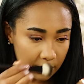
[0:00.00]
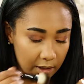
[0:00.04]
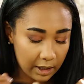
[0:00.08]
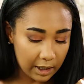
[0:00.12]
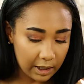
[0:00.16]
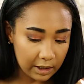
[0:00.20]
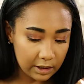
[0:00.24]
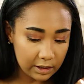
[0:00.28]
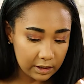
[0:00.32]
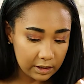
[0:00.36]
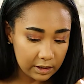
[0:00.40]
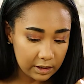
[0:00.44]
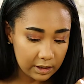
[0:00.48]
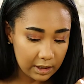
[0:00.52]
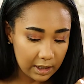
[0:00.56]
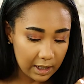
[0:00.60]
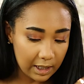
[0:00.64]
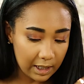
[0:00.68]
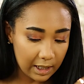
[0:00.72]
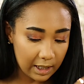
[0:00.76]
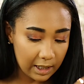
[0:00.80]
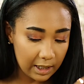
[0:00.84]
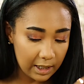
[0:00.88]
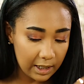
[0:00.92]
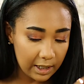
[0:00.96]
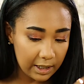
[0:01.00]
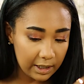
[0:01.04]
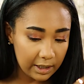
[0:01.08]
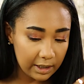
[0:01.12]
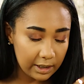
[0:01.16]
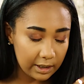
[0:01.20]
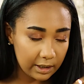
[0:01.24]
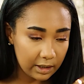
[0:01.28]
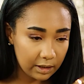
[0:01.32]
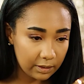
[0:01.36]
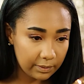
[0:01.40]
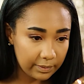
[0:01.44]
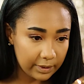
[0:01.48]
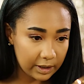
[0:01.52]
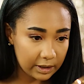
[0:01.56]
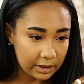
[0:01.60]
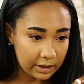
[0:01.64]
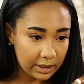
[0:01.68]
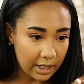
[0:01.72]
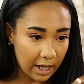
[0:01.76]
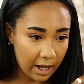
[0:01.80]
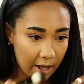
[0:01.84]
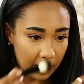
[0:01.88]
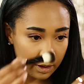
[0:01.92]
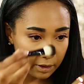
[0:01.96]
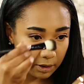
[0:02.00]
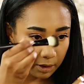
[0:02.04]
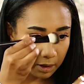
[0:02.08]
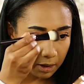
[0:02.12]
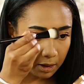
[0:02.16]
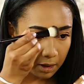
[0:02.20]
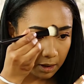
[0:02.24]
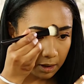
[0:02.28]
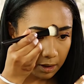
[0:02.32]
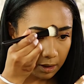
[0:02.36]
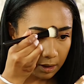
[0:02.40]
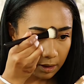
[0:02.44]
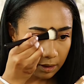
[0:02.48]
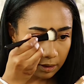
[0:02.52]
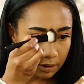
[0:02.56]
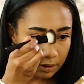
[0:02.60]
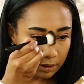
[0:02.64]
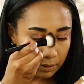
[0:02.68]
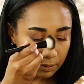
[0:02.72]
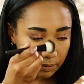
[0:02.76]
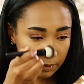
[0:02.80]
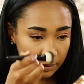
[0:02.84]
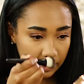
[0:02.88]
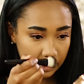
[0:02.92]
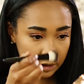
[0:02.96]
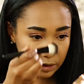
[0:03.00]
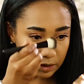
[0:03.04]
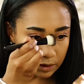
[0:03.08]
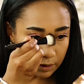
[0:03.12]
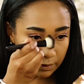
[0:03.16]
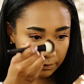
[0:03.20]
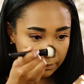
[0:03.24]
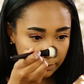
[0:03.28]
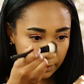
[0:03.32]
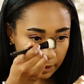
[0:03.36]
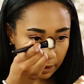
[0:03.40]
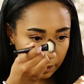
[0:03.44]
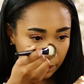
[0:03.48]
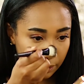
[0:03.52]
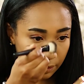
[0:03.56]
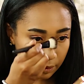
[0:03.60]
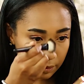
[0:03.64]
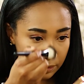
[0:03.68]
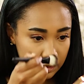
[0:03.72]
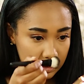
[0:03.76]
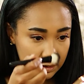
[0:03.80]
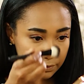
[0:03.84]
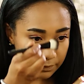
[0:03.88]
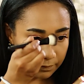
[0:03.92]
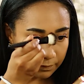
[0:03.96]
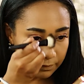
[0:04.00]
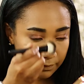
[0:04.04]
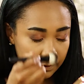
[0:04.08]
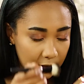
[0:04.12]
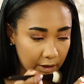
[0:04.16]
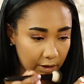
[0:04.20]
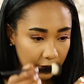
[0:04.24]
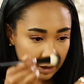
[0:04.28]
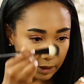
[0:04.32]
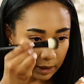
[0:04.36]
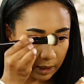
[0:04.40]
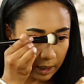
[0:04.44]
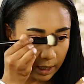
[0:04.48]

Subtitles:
and a little bit down the bridge of my nose, very